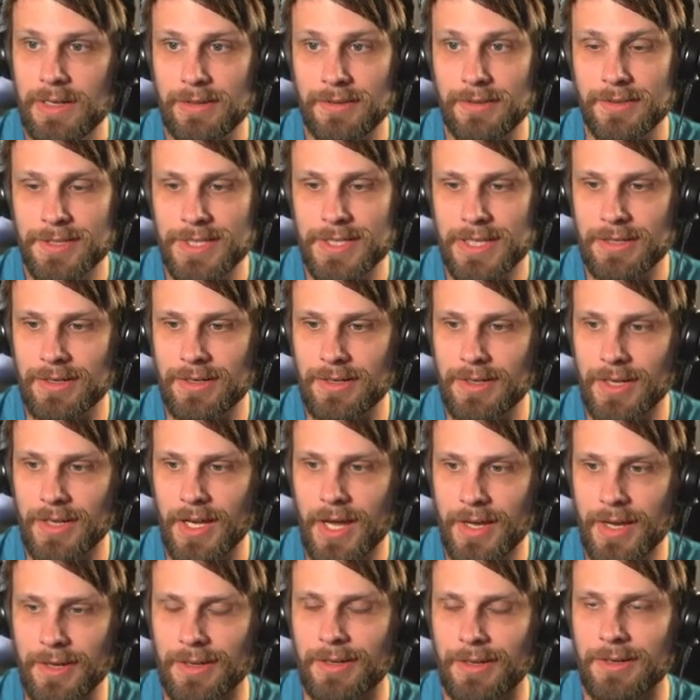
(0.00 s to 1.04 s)
Looks like they're
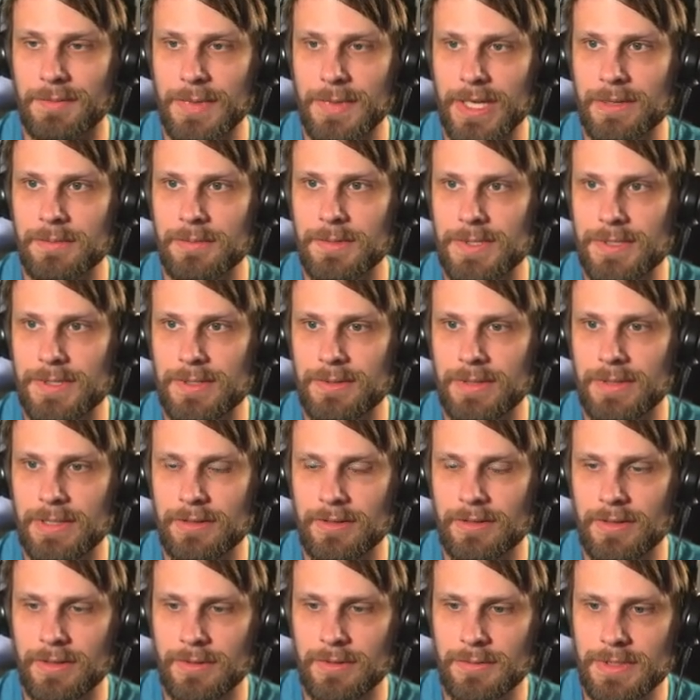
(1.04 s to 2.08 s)
not going to be able to here,
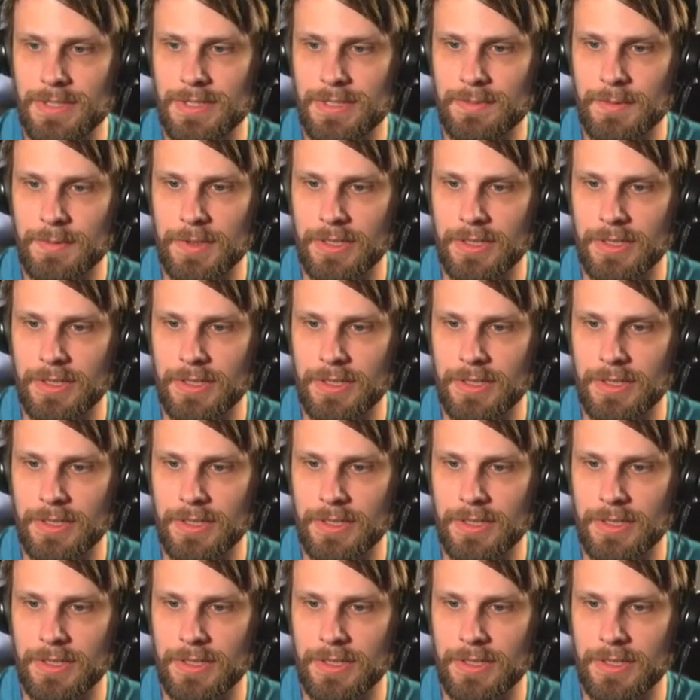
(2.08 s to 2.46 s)
though, which is pretty